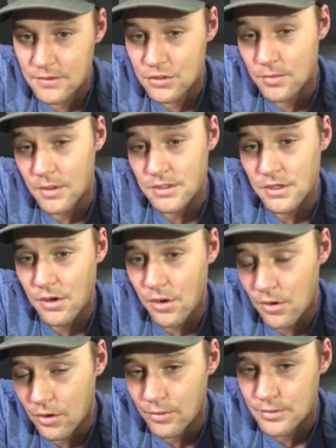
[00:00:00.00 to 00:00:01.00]
too much
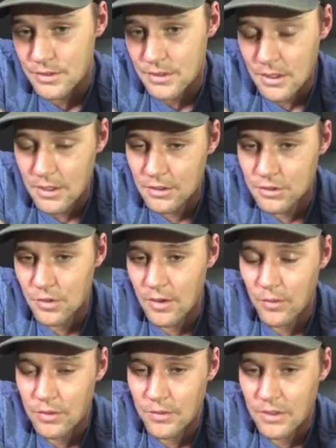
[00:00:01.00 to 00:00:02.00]
carbs. So I
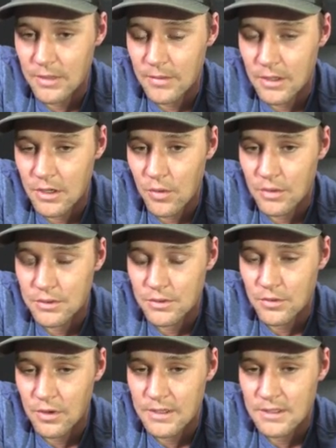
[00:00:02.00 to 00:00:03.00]
wouldn't recommend going too
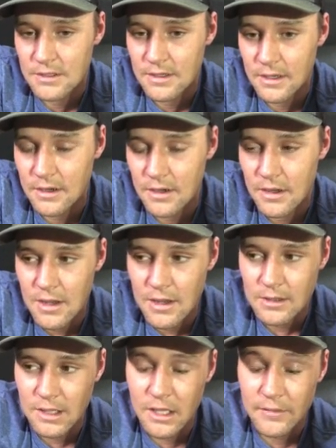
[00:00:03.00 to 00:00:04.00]
crazy there.
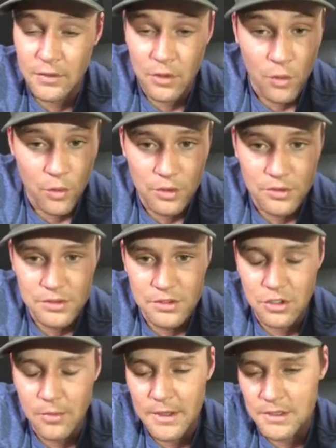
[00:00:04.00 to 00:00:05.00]
A lot of your oils,
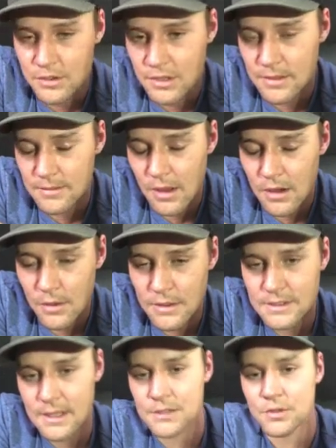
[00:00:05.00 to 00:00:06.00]
make sure you get
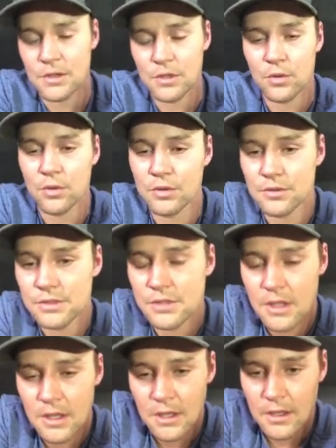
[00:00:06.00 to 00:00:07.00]
monounsaturated oils,
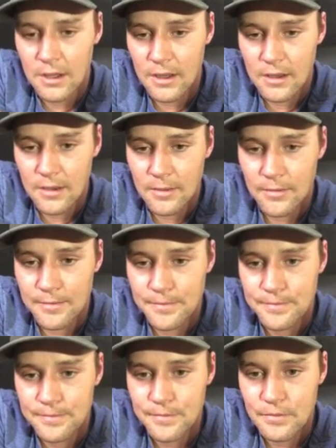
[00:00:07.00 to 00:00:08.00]

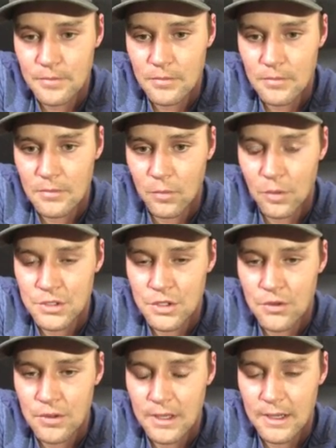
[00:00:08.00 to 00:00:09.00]
more
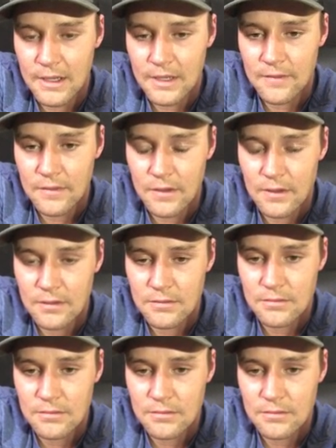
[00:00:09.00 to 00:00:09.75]
so than like any of the